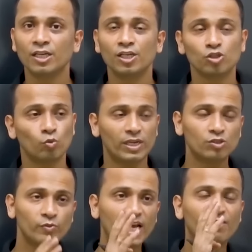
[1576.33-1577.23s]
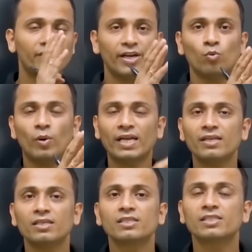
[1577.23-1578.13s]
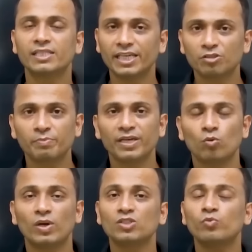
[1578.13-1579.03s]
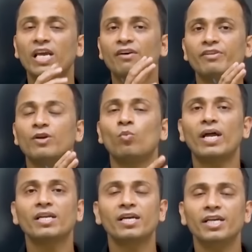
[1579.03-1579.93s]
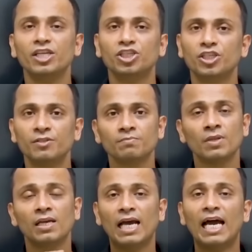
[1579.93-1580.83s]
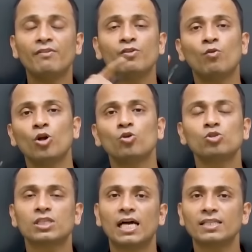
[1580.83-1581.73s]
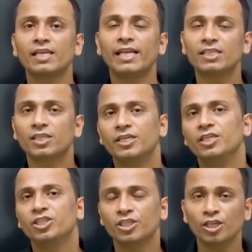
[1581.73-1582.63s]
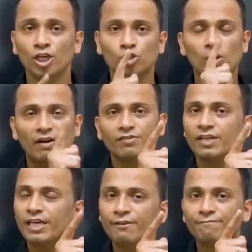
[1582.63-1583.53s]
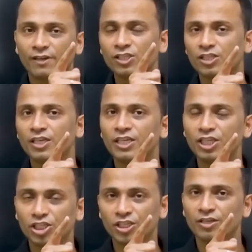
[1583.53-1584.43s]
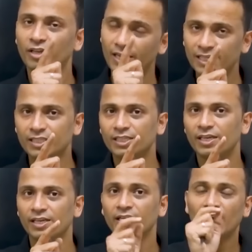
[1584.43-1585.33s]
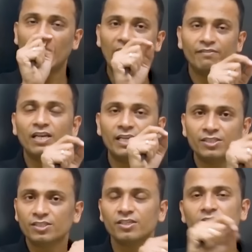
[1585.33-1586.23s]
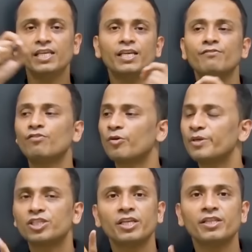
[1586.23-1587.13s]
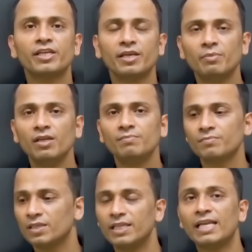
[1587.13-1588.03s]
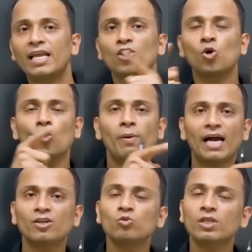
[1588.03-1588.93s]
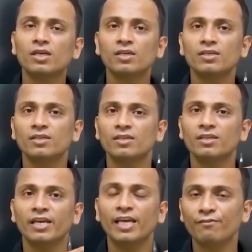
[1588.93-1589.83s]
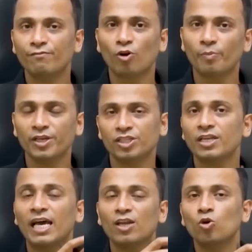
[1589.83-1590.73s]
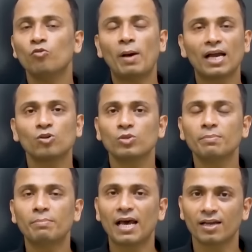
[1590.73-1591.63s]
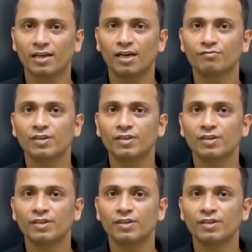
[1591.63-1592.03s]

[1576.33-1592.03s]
So once we have read one statement, once we have read one condition, and we want to start the next condition. So after reading first condition, let's say I will insert the information in the table, then I'll go back to the information, I'll go back to the paragraph.